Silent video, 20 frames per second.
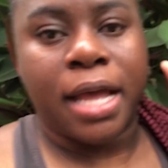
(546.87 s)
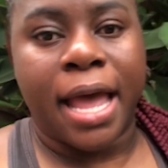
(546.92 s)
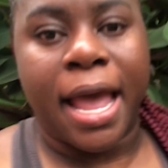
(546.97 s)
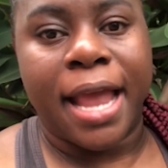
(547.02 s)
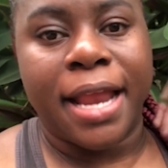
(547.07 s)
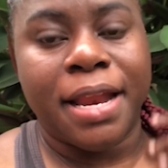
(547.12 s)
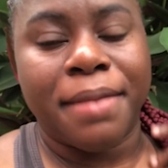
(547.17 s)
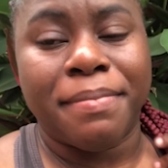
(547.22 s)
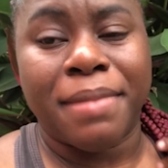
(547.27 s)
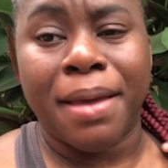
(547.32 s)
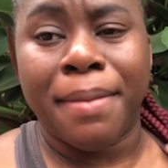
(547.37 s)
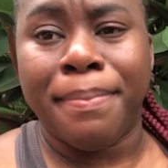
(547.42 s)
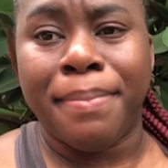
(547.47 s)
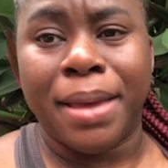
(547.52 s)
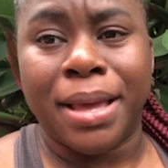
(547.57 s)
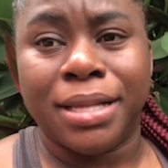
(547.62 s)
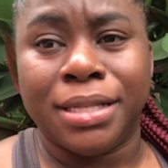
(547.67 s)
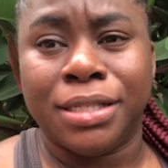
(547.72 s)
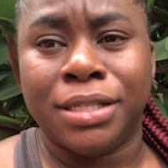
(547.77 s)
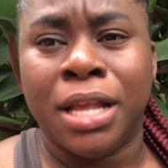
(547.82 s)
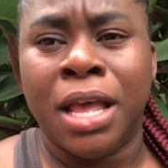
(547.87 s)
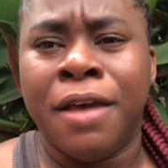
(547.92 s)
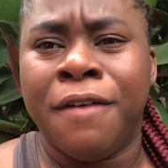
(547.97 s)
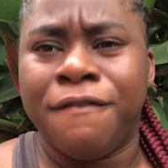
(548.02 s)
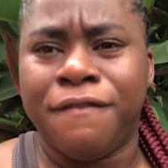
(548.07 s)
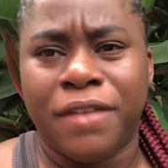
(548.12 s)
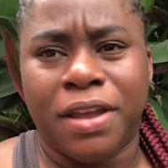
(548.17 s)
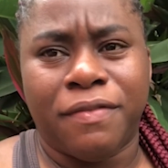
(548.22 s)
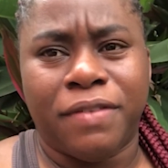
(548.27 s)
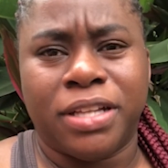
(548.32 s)
I did my best
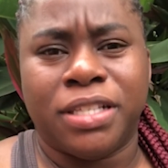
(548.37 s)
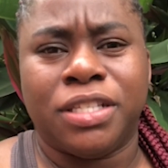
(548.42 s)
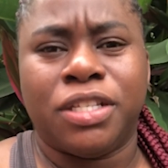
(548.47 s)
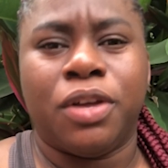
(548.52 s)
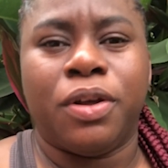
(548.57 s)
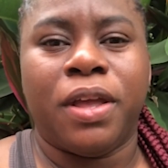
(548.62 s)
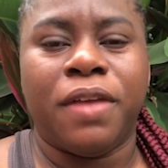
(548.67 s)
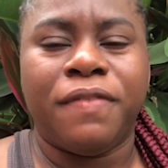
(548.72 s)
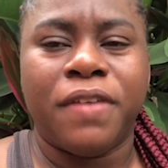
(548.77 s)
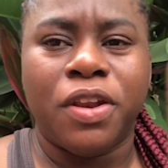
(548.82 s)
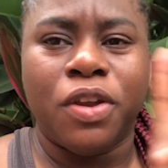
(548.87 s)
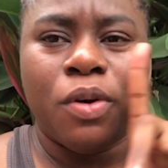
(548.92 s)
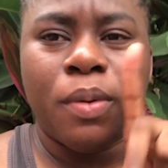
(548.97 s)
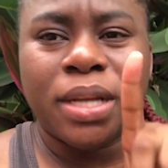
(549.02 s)
favorite. So if you know